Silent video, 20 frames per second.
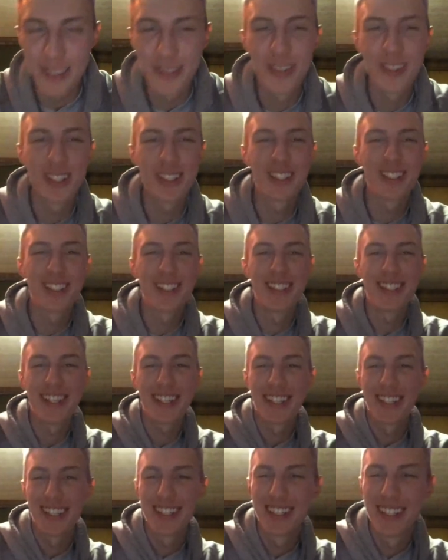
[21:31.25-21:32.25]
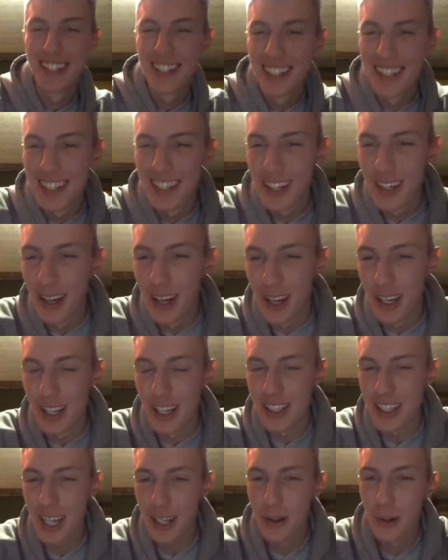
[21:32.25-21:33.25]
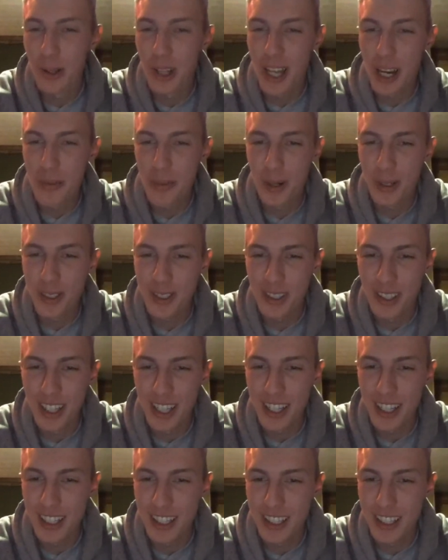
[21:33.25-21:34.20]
I feel like such a dick. Is that cool that I post your link into